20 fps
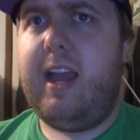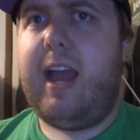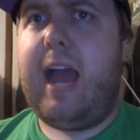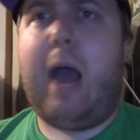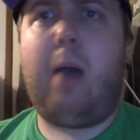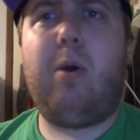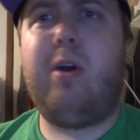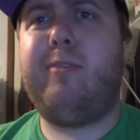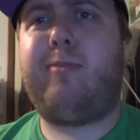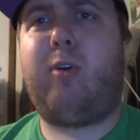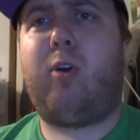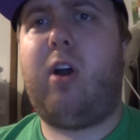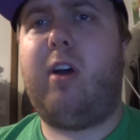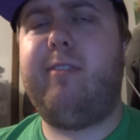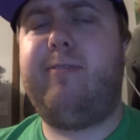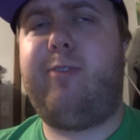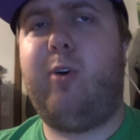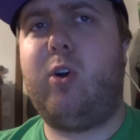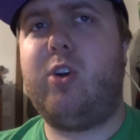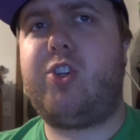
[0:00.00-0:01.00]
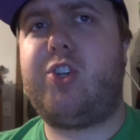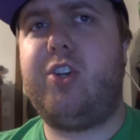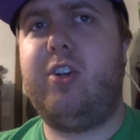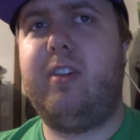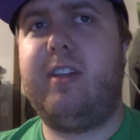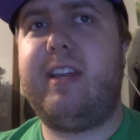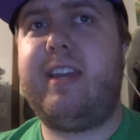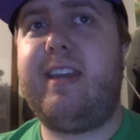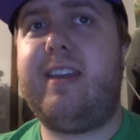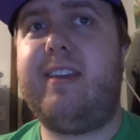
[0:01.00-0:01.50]
However,
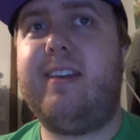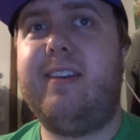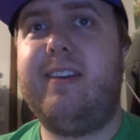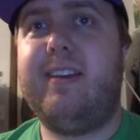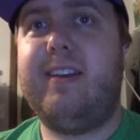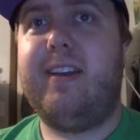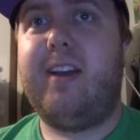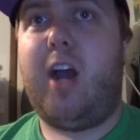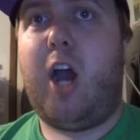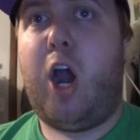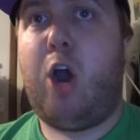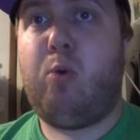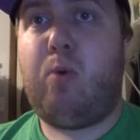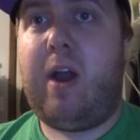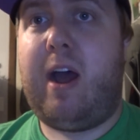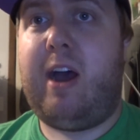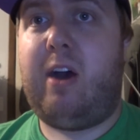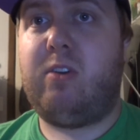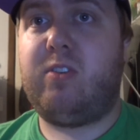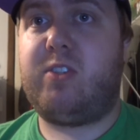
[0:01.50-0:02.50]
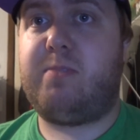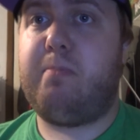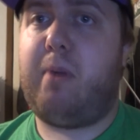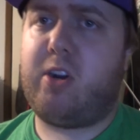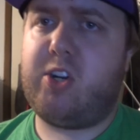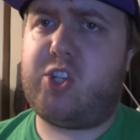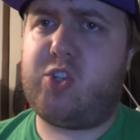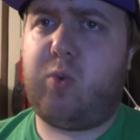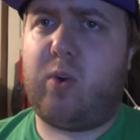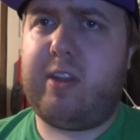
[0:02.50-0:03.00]
unfortunately, around
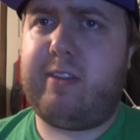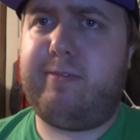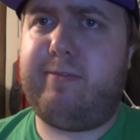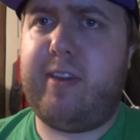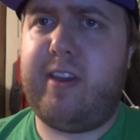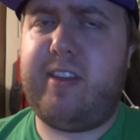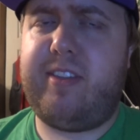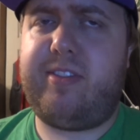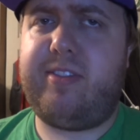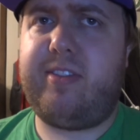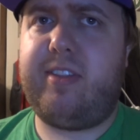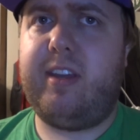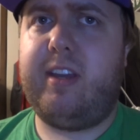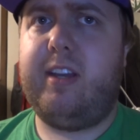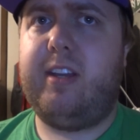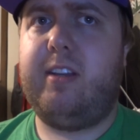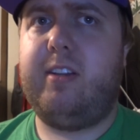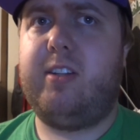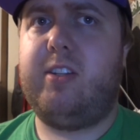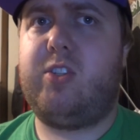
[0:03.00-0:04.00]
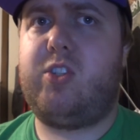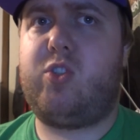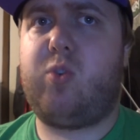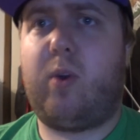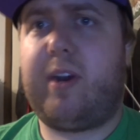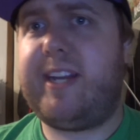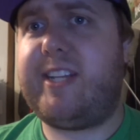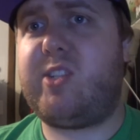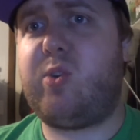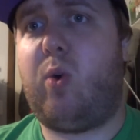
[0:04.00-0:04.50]
March 25th,
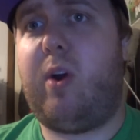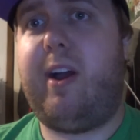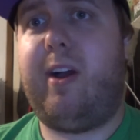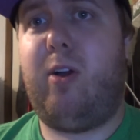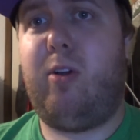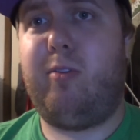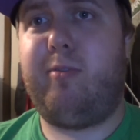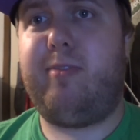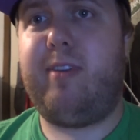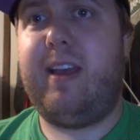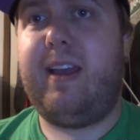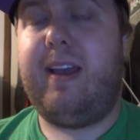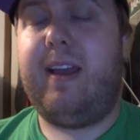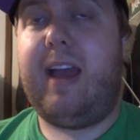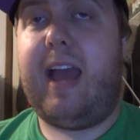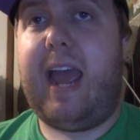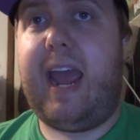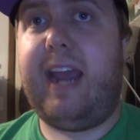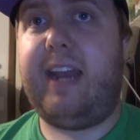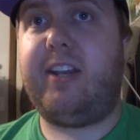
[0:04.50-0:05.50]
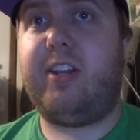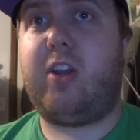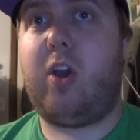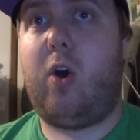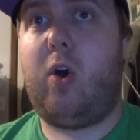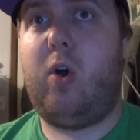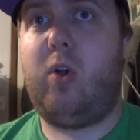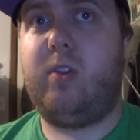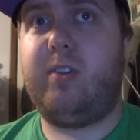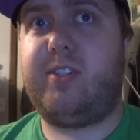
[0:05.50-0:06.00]
2012, Edd
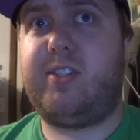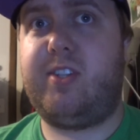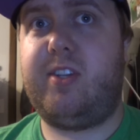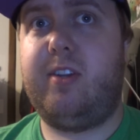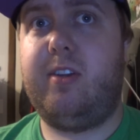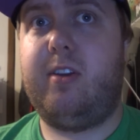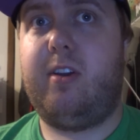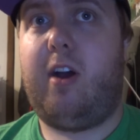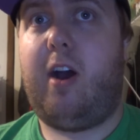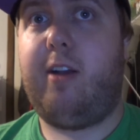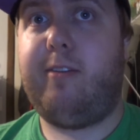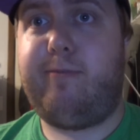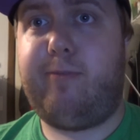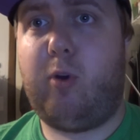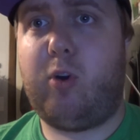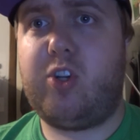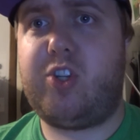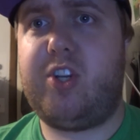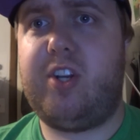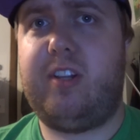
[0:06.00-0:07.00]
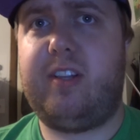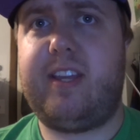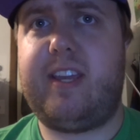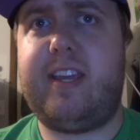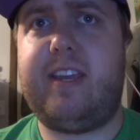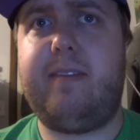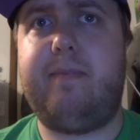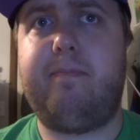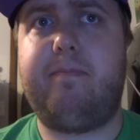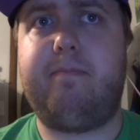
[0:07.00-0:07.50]
Gould
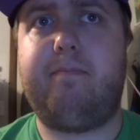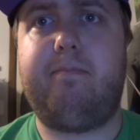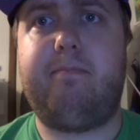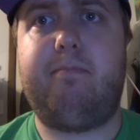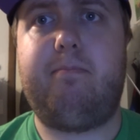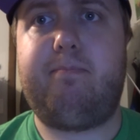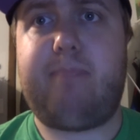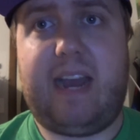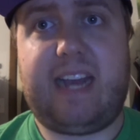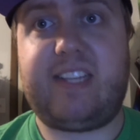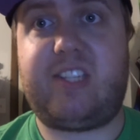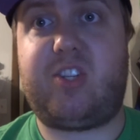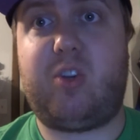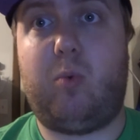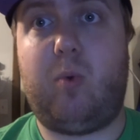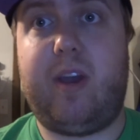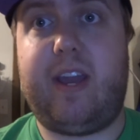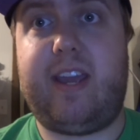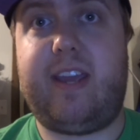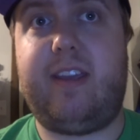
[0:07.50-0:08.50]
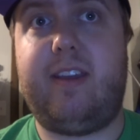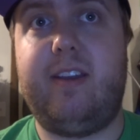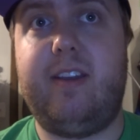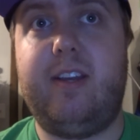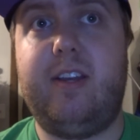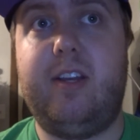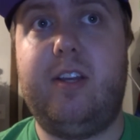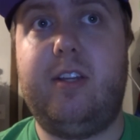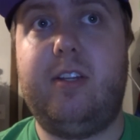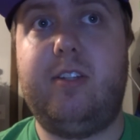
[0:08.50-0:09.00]
unfortunately passed away
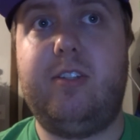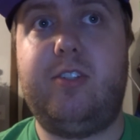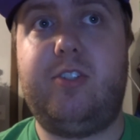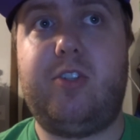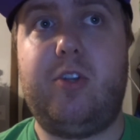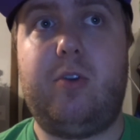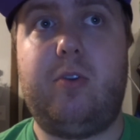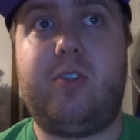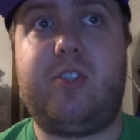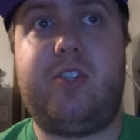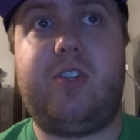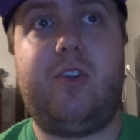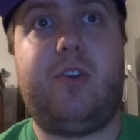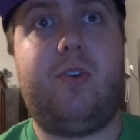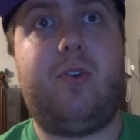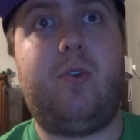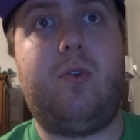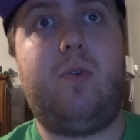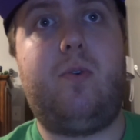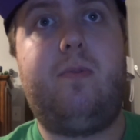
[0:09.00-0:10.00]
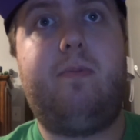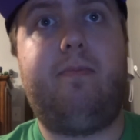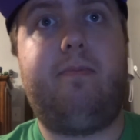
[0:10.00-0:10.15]
due to